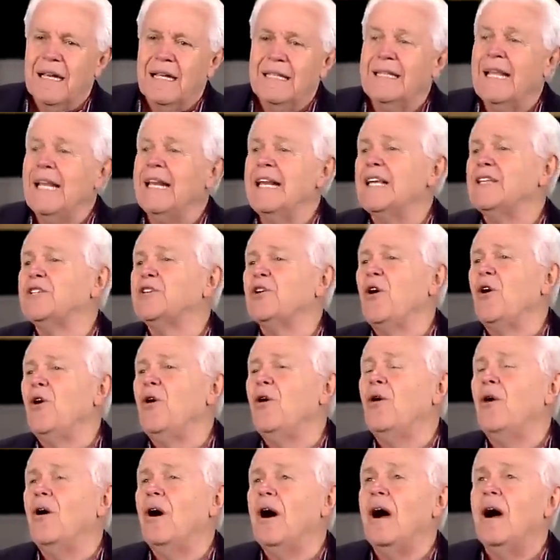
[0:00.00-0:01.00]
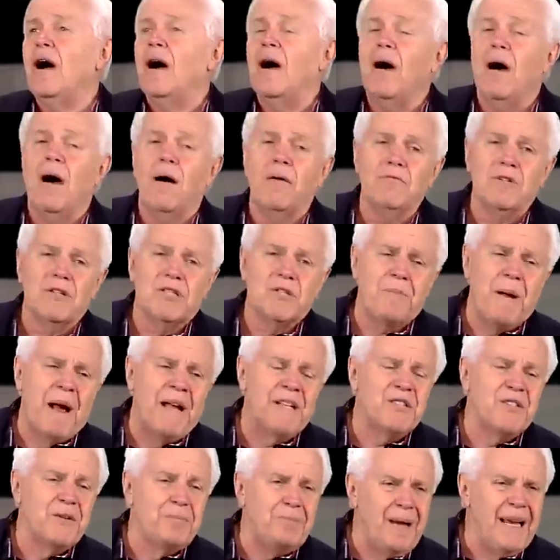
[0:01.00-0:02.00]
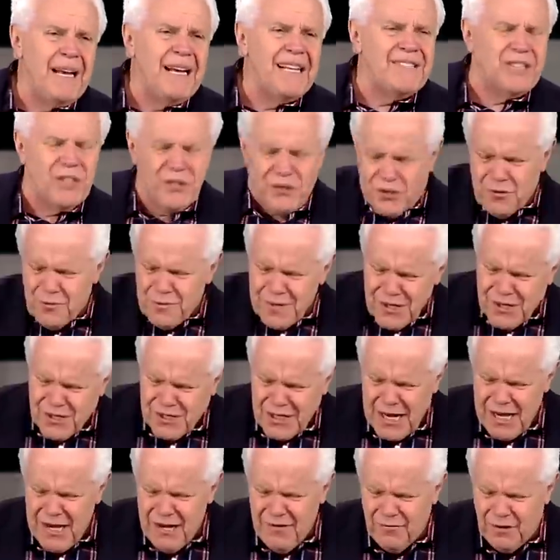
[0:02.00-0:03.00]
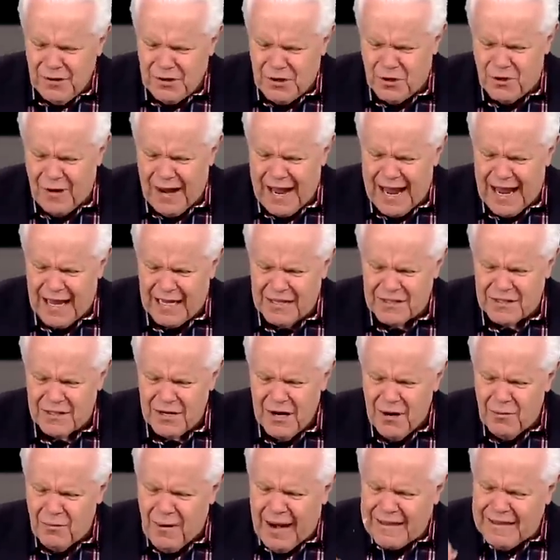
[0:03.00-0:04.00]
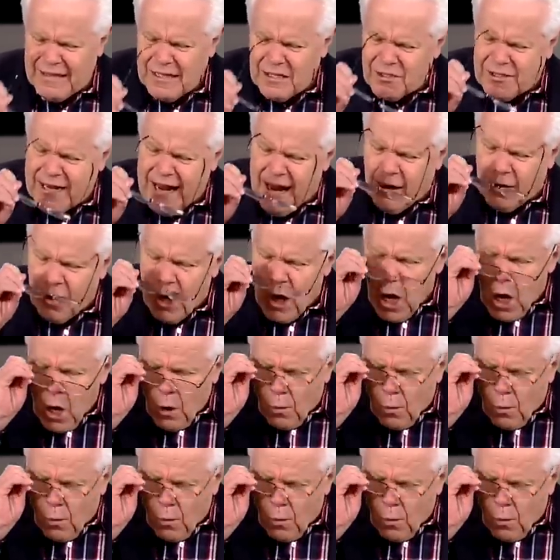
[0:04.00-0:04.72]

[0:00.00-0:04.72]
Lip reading: Then it's your responsibility to receive what you ask. Write this down.